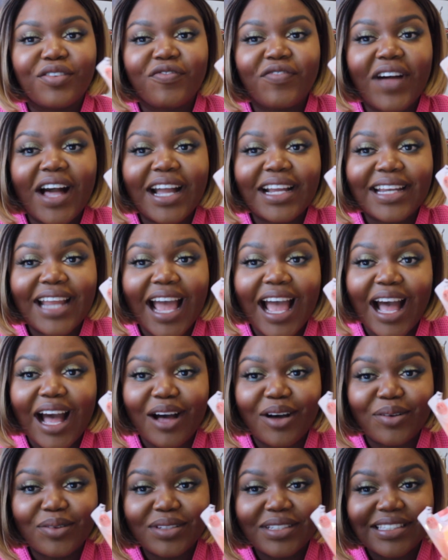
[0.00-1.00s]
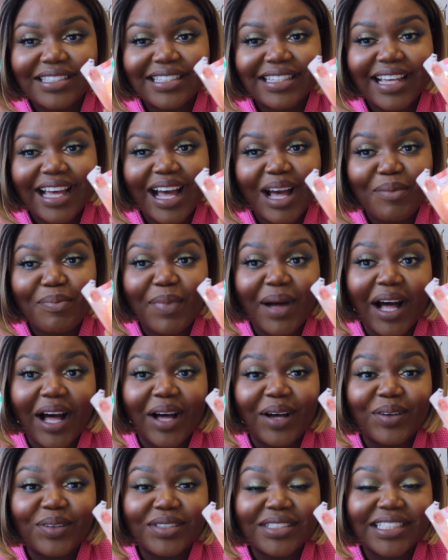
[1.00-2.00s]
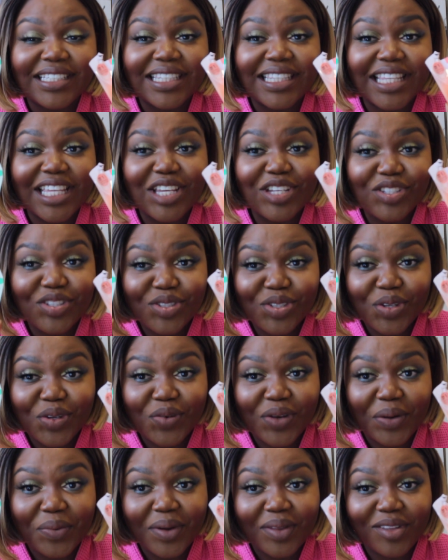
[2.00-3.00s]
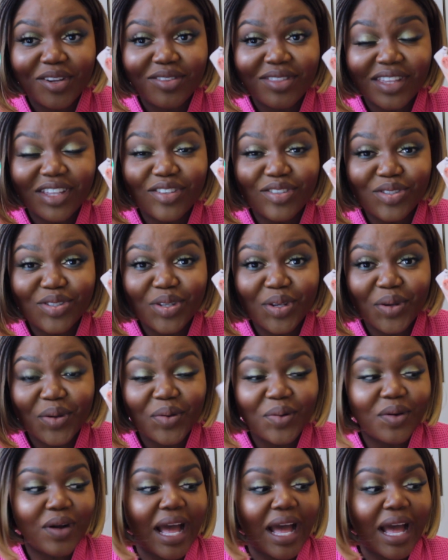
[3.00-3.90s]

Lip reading: Find out about these two and whether these two